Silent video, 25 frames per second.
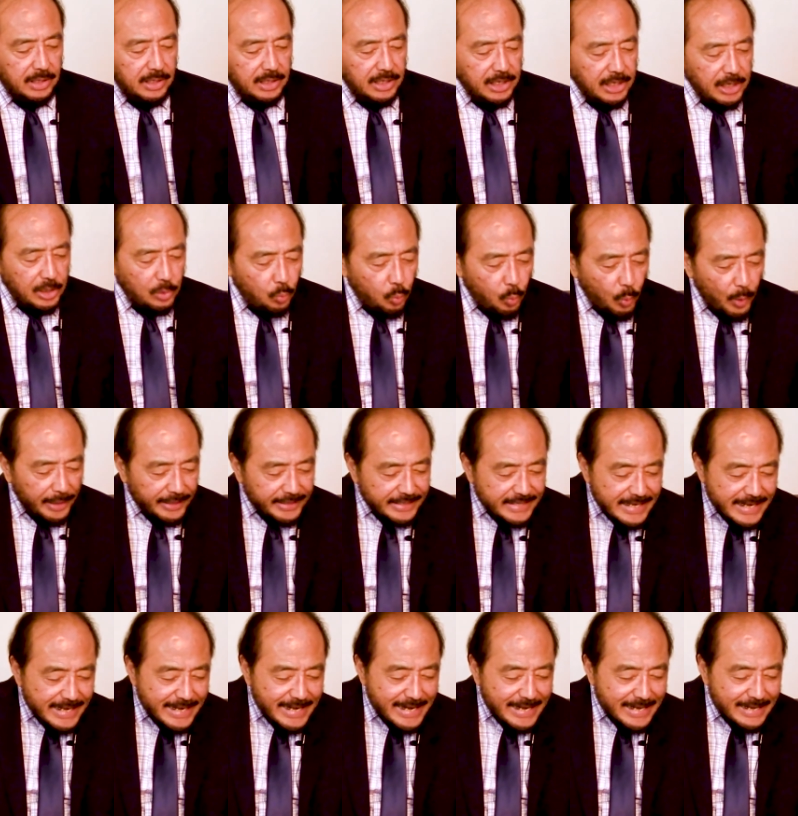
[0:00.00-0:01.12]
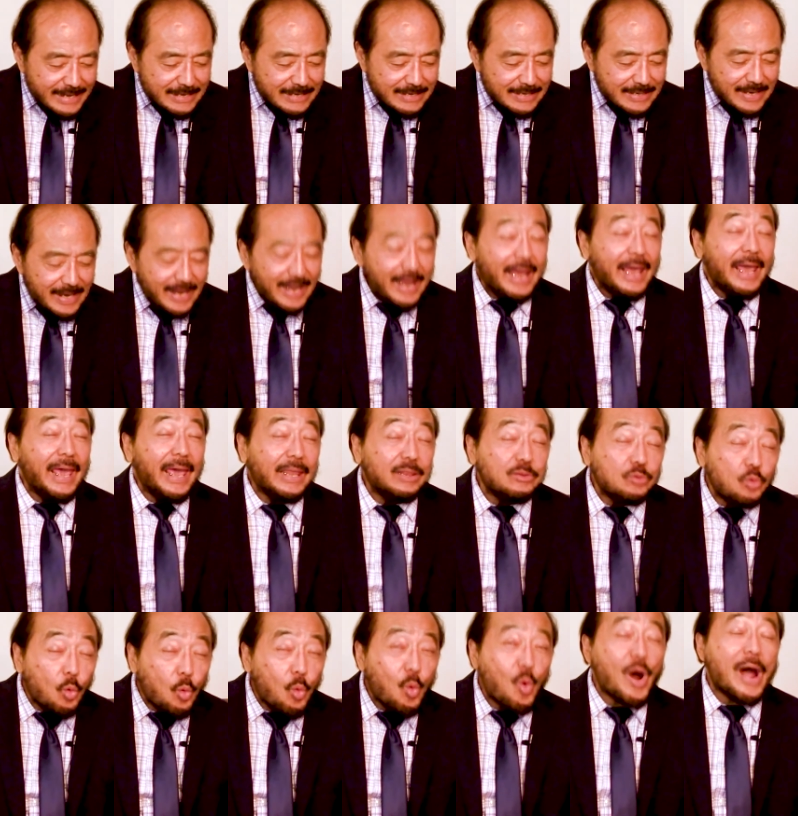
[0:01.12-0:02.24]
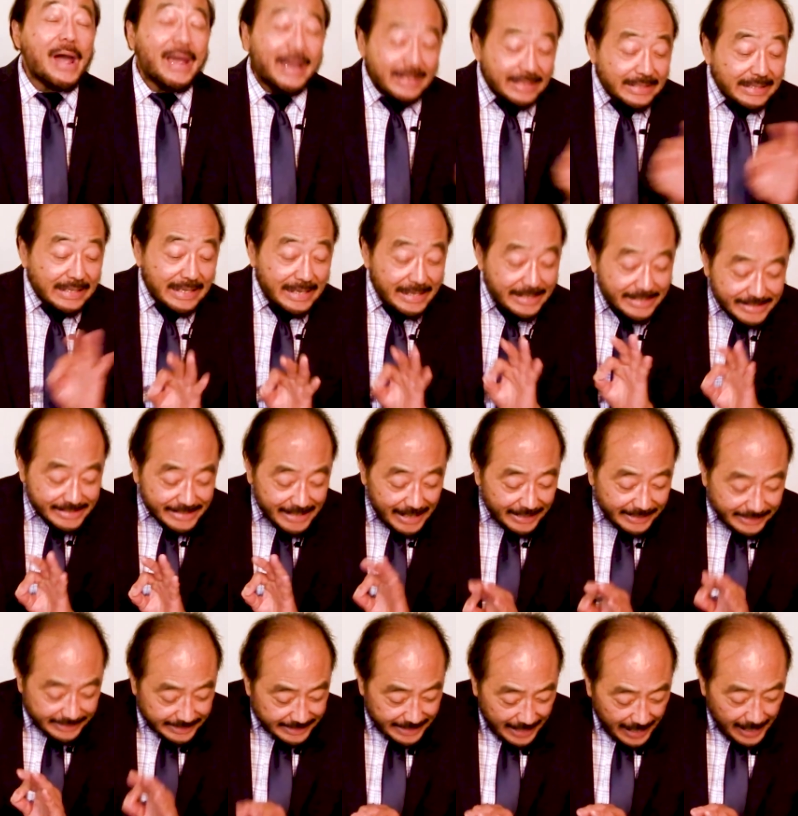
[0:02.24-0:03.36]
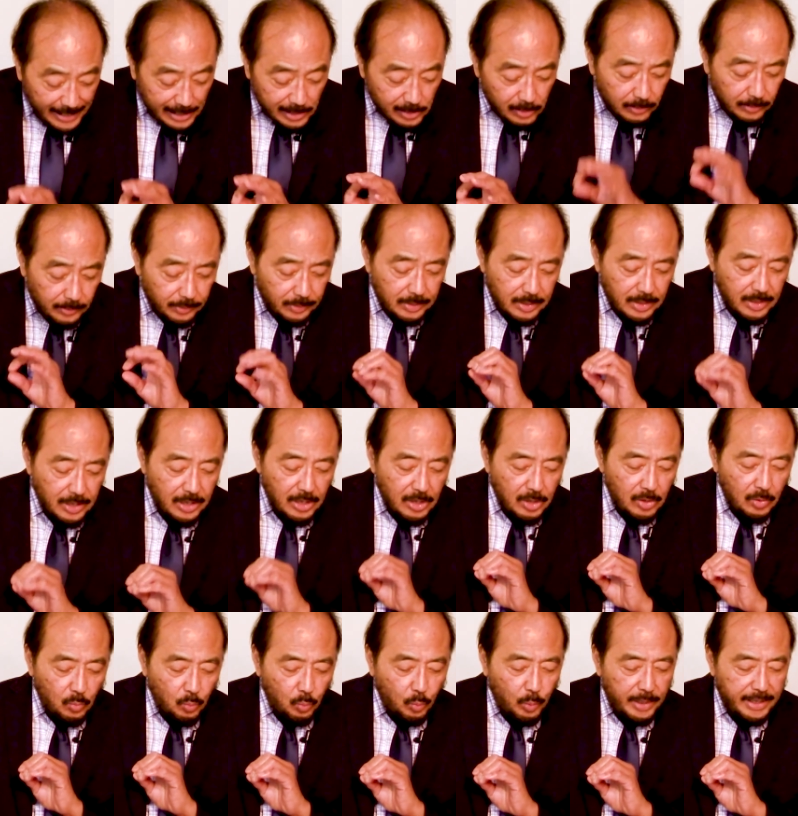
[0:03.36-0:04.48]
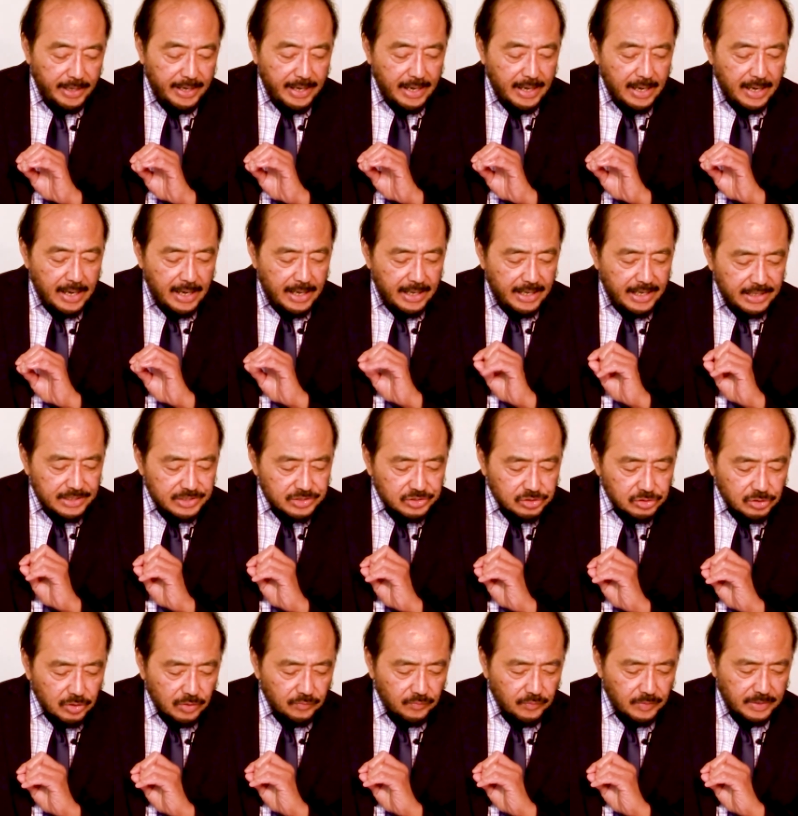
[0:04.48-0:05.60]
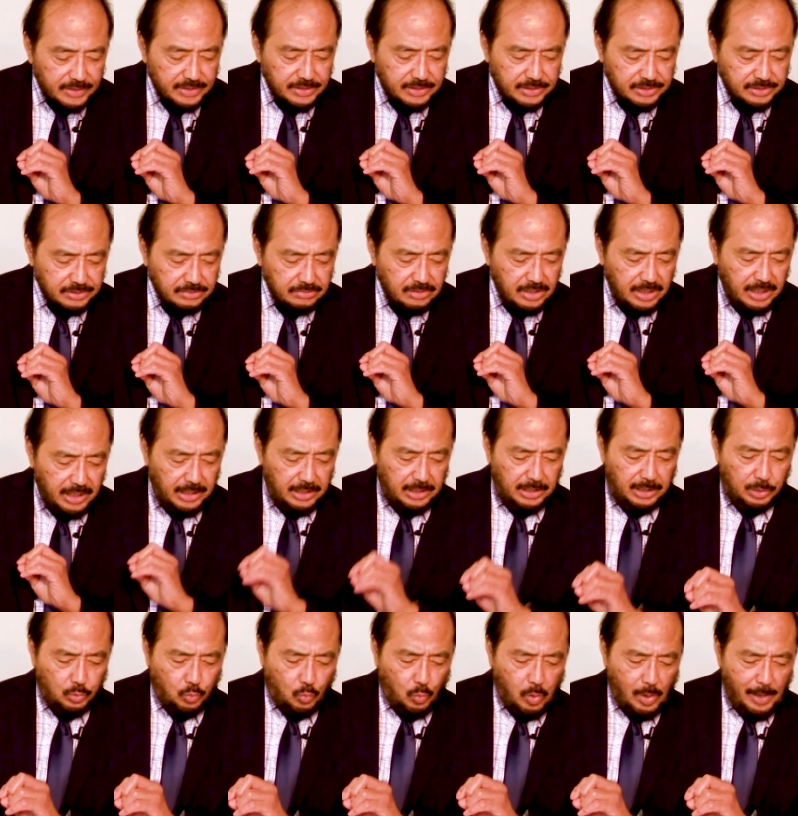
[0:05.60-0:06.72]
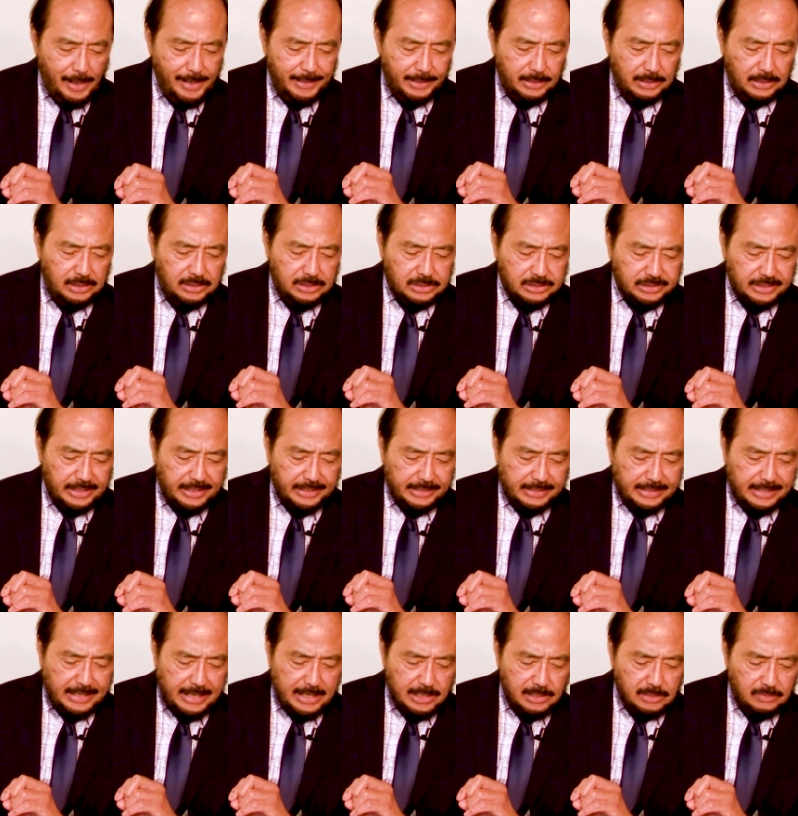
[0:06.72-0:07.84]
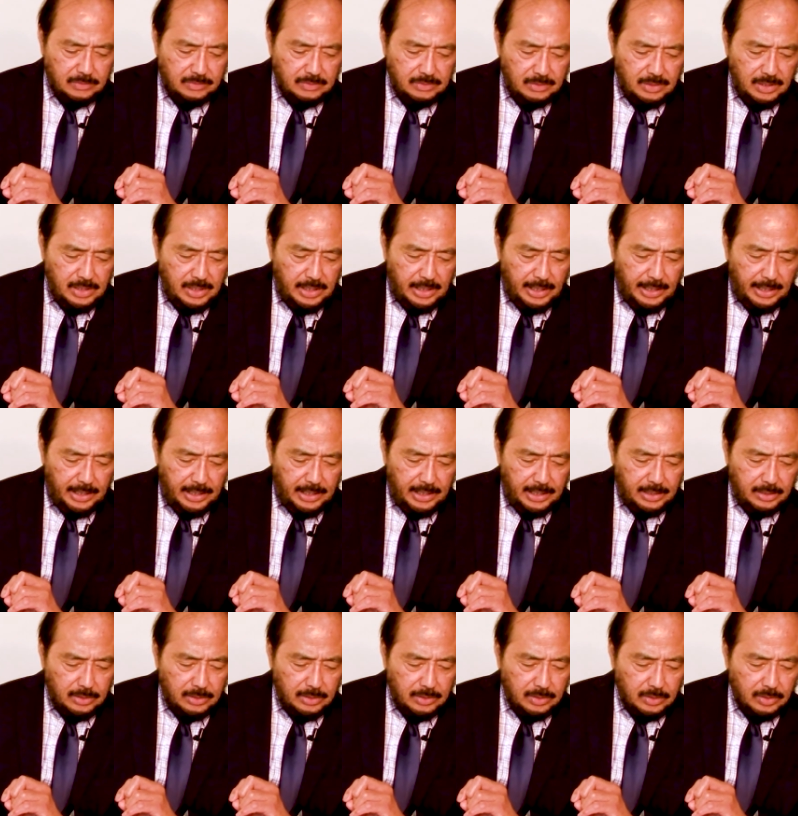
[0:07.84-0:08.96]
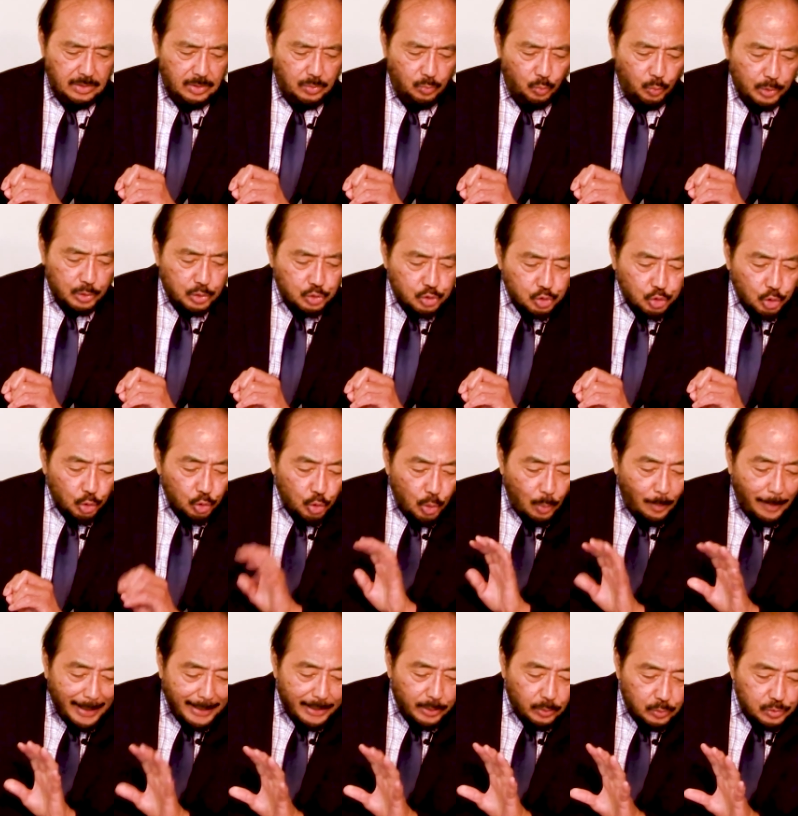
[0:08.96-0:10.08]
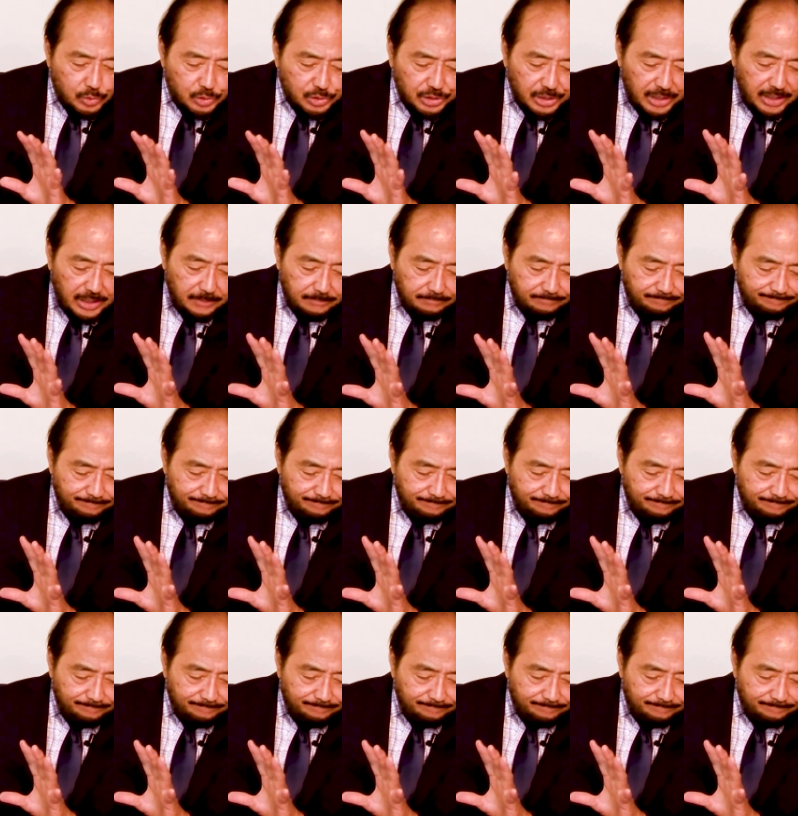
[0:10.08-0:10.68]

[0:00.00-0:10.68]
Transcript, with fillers: He went in and quietly sat down with his servants. He, he quietly sat down and, and so nobody could see him.